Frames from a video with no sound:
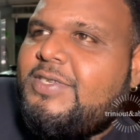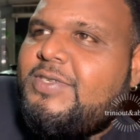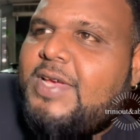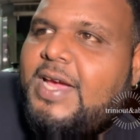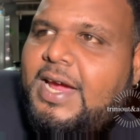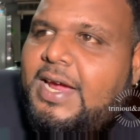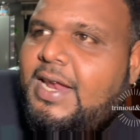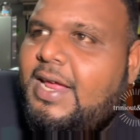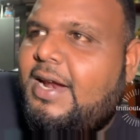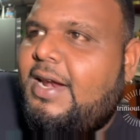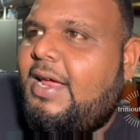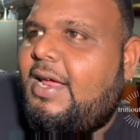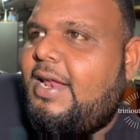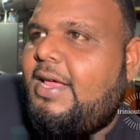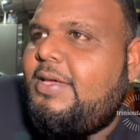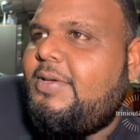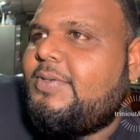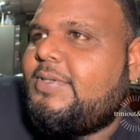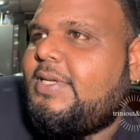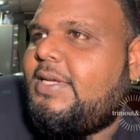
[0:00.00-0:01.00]
so i kind of glad I
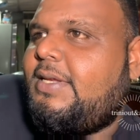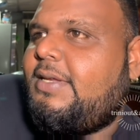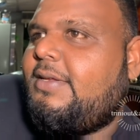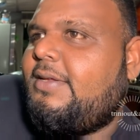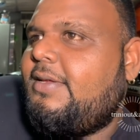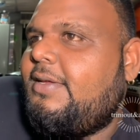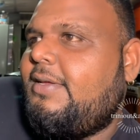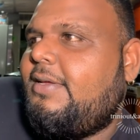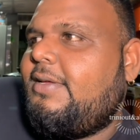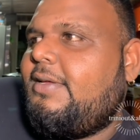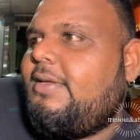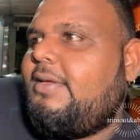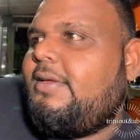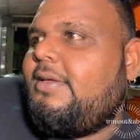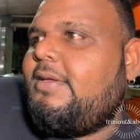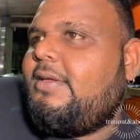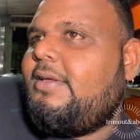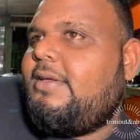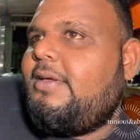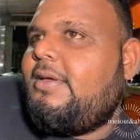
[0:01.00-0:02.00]
use it.
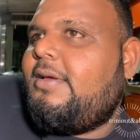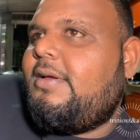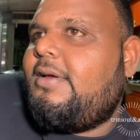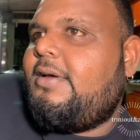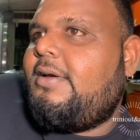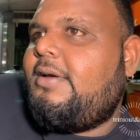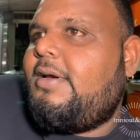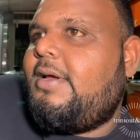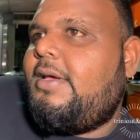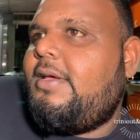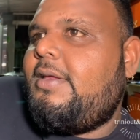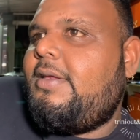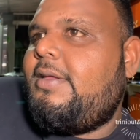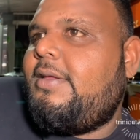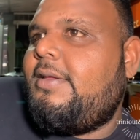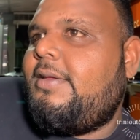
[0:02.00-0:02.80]
Alright?